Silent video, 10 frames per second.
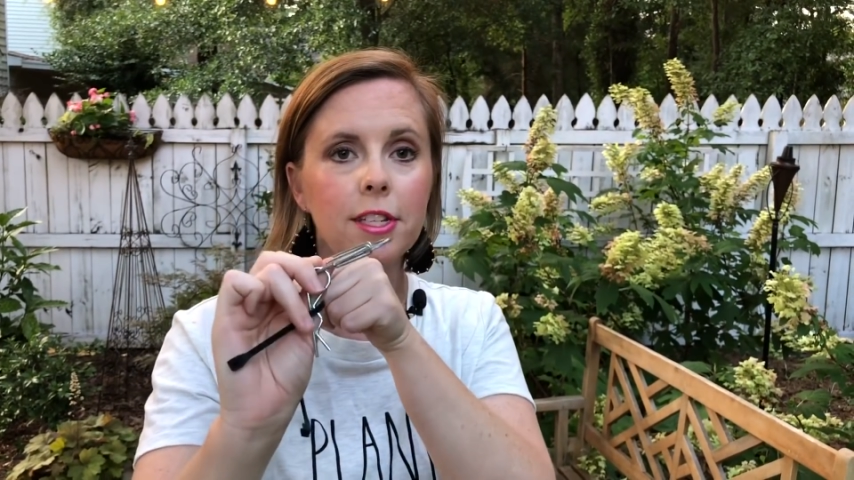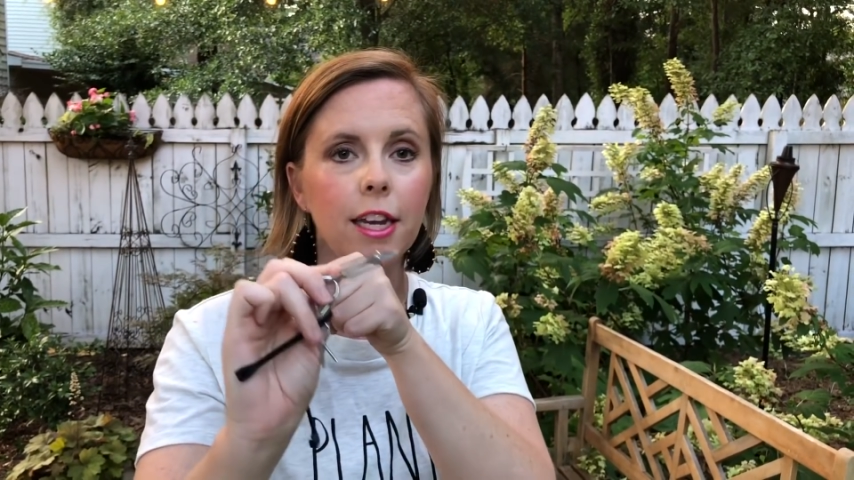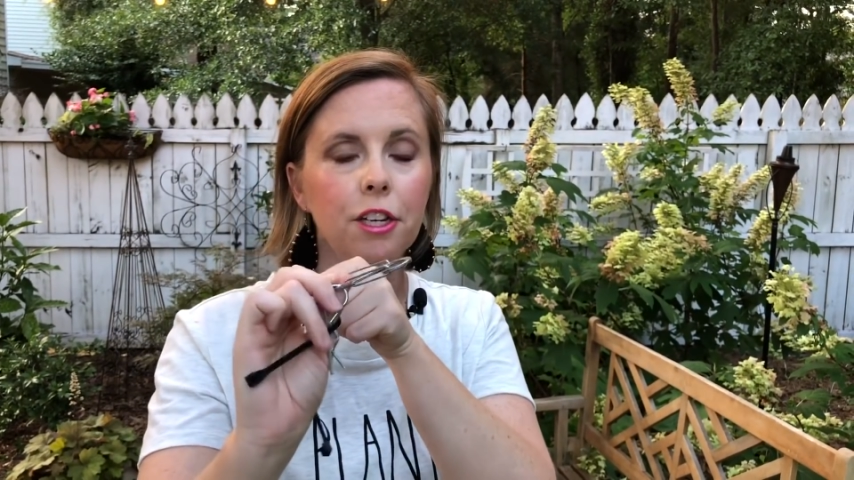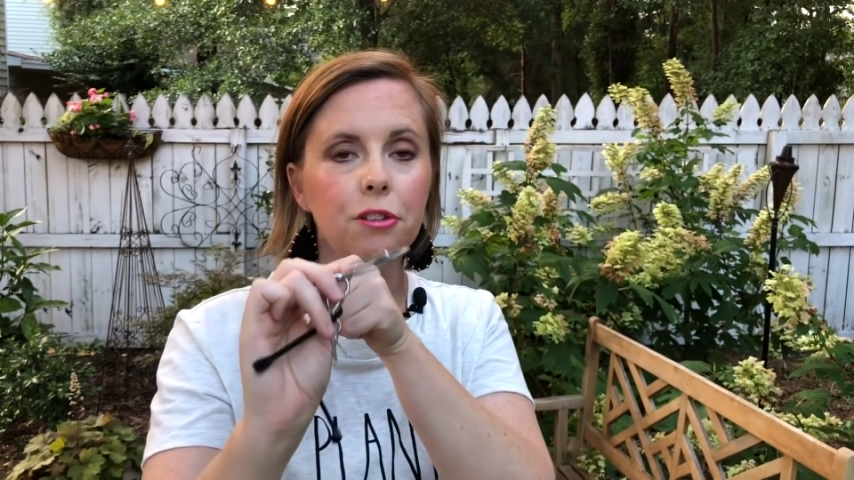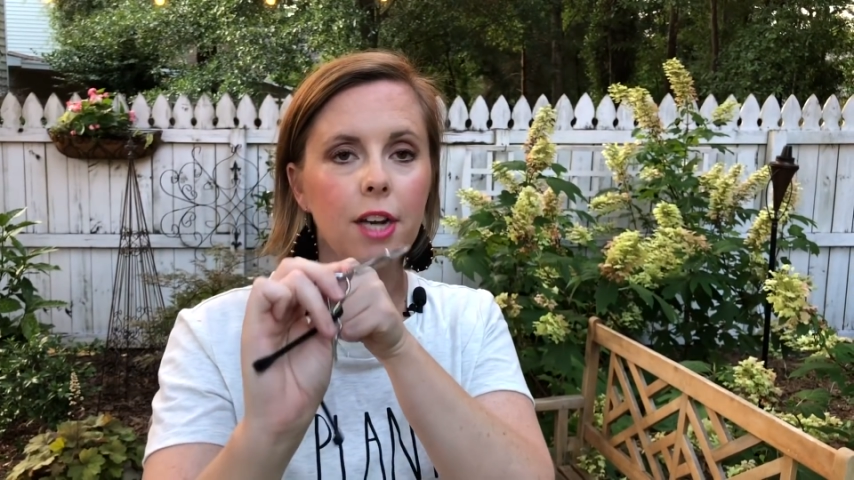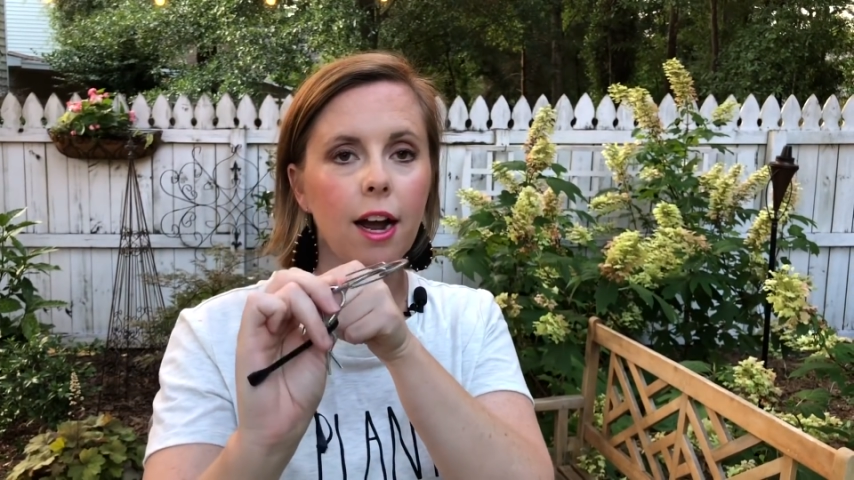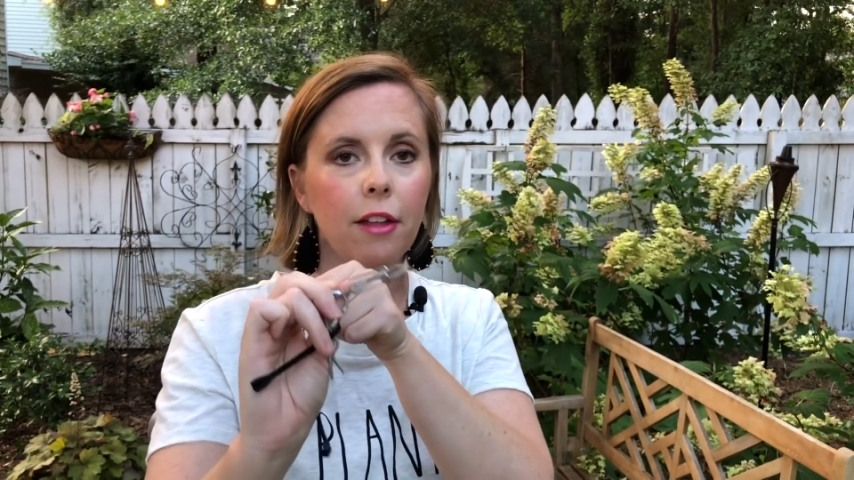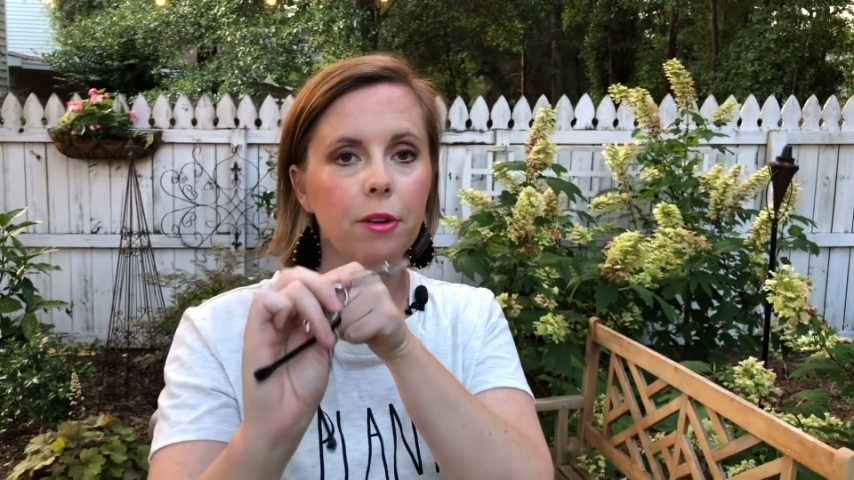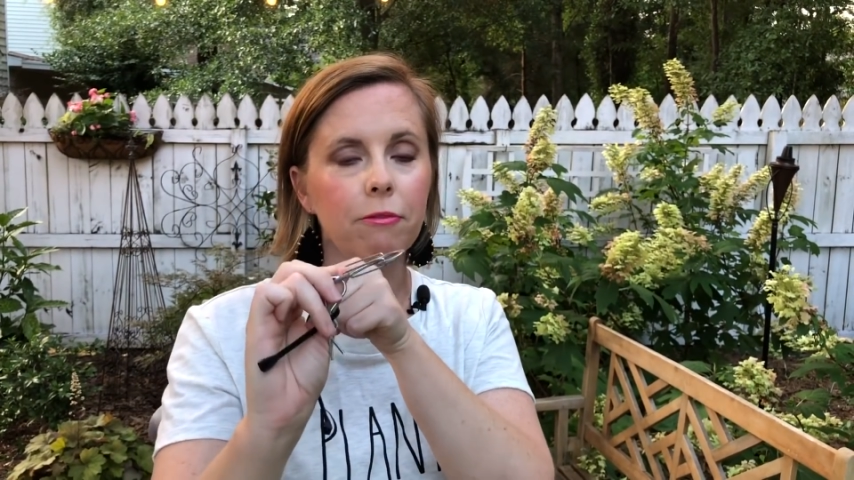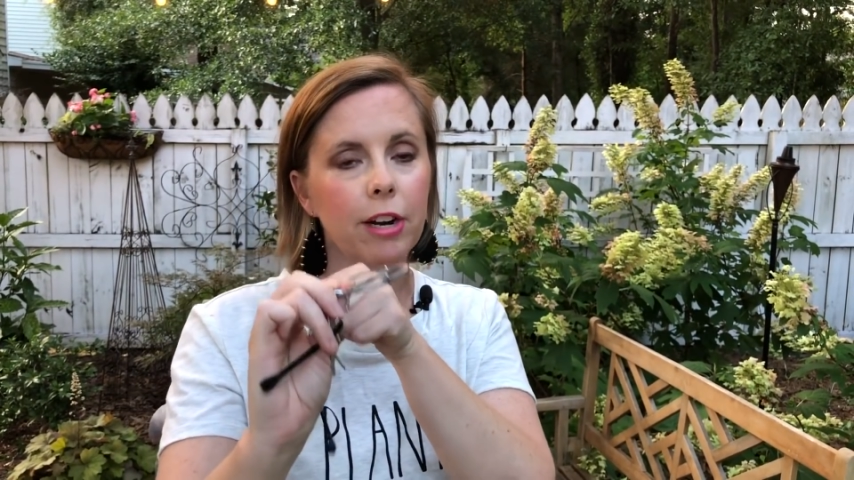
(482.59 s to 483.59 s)
and you tie
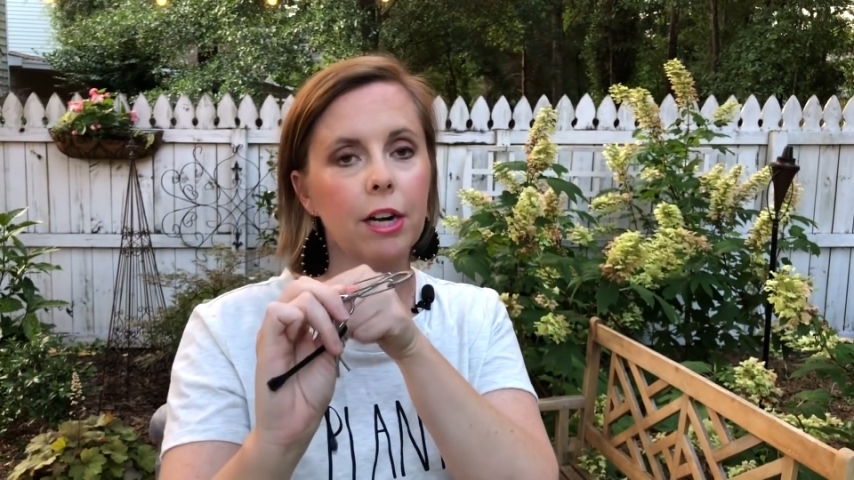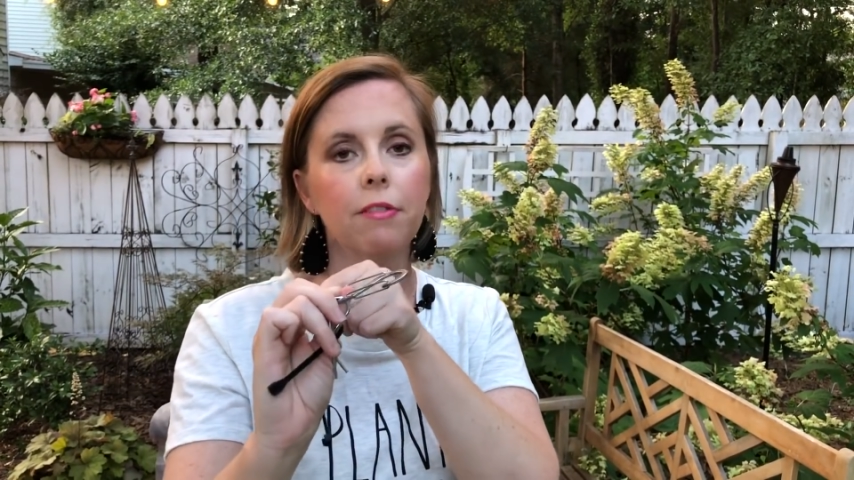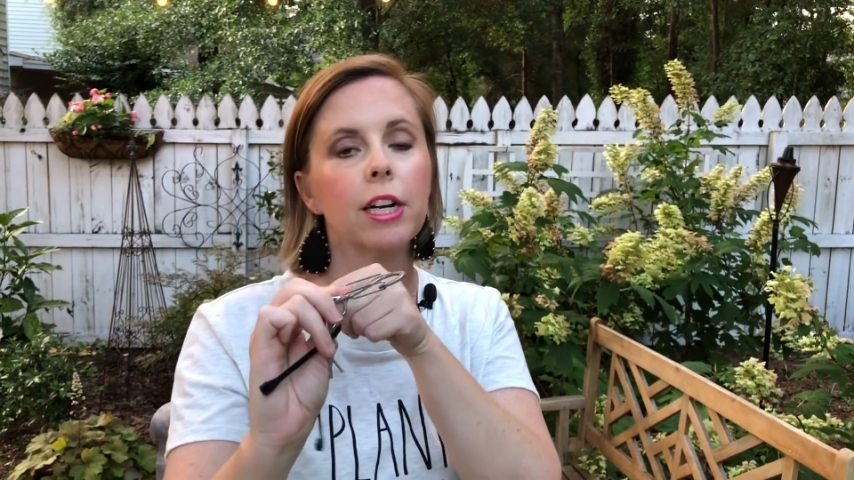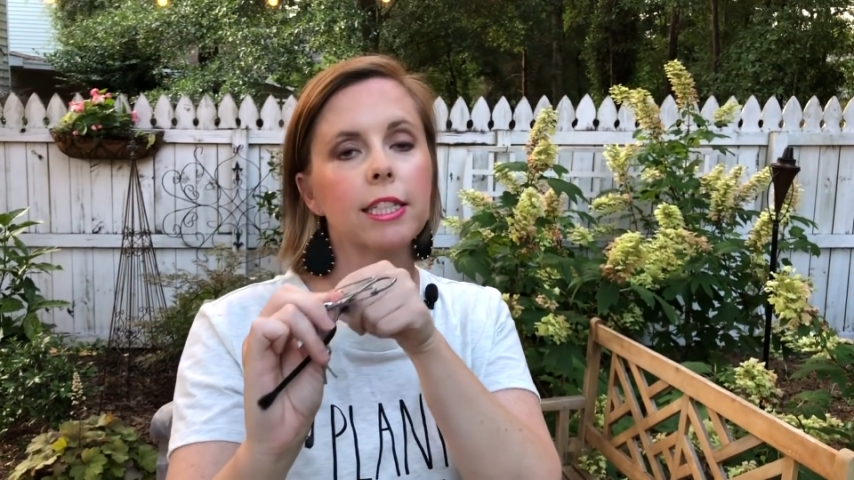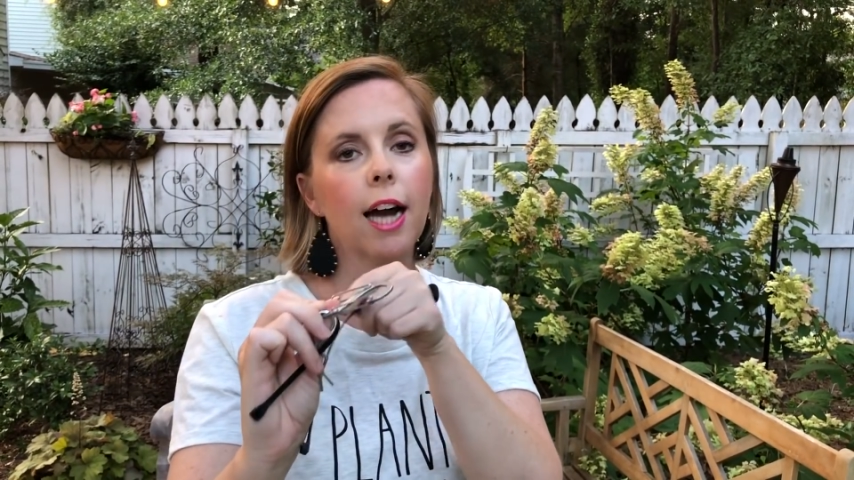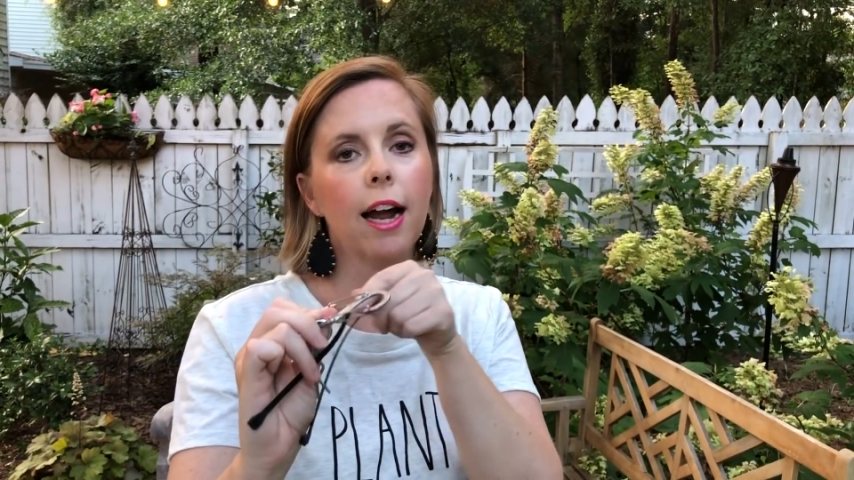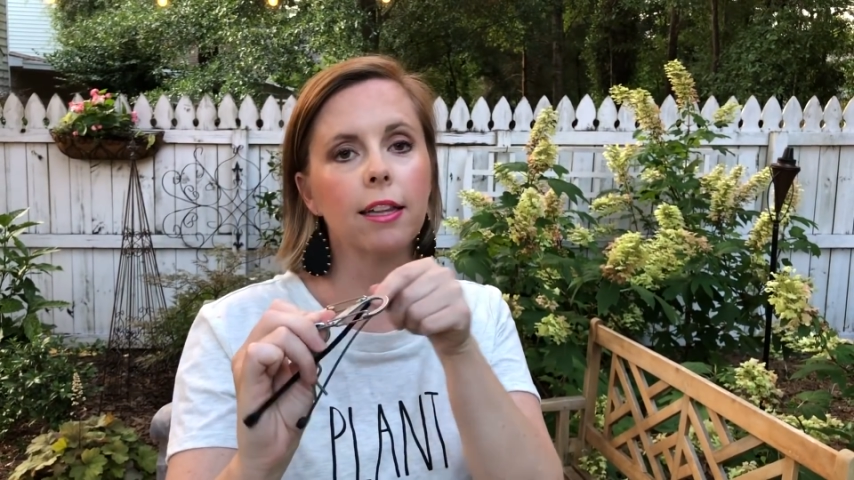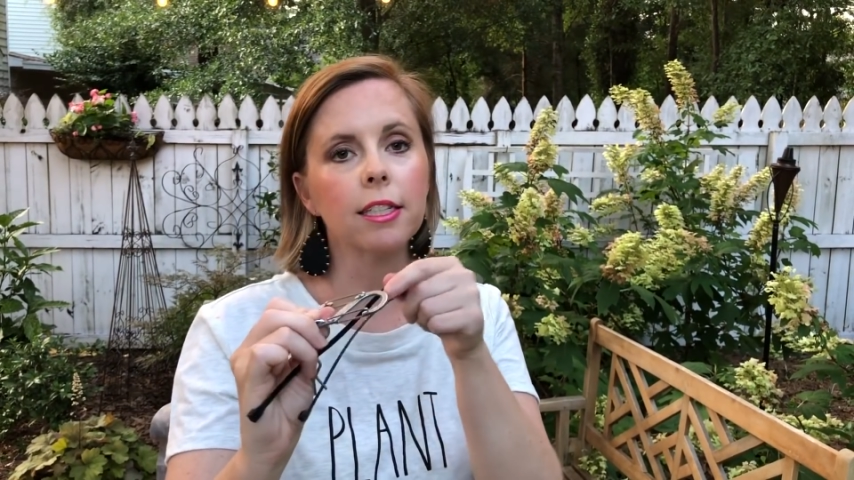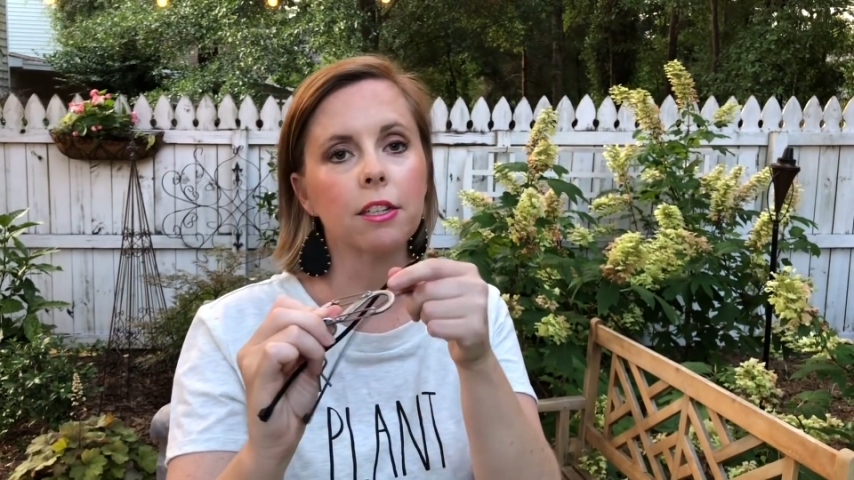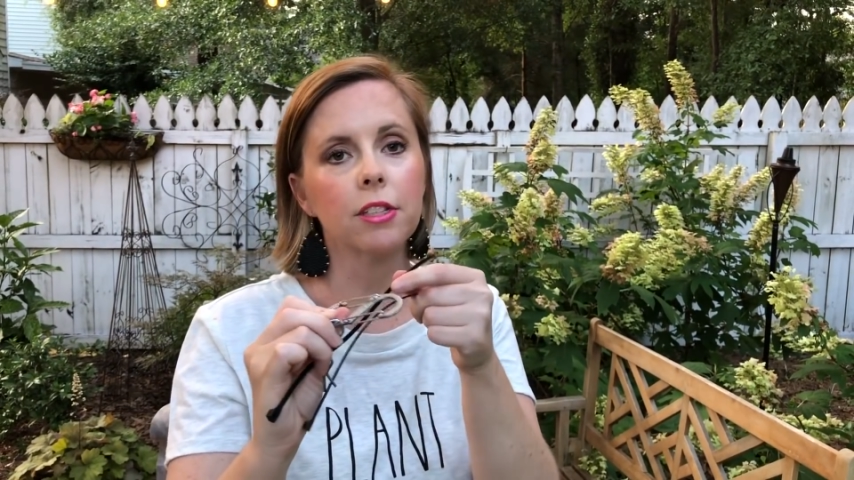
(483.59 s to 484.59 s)
them very, very
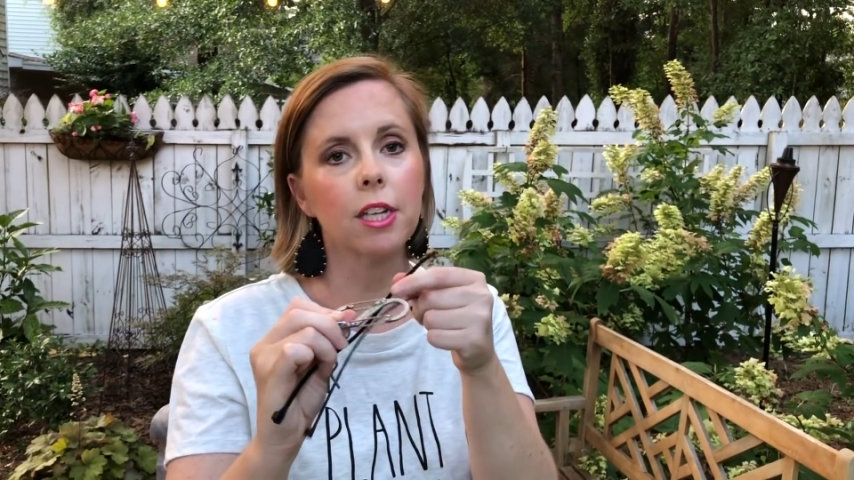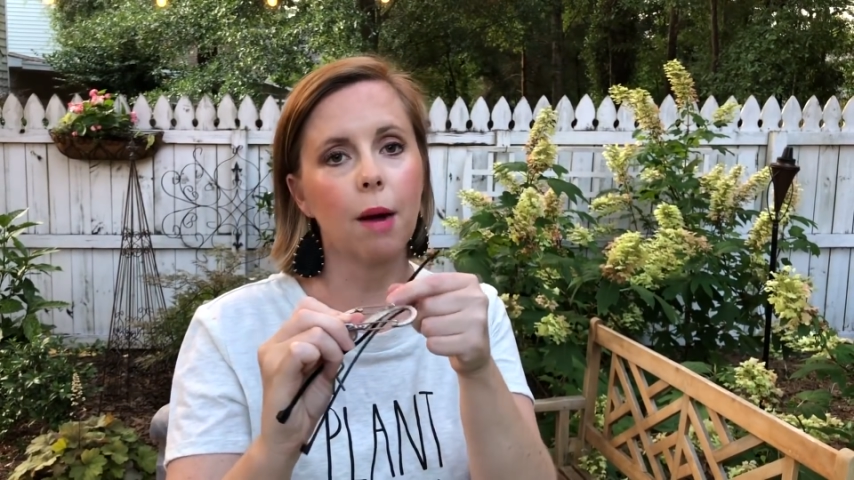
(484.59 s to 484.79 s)
tightly to the top of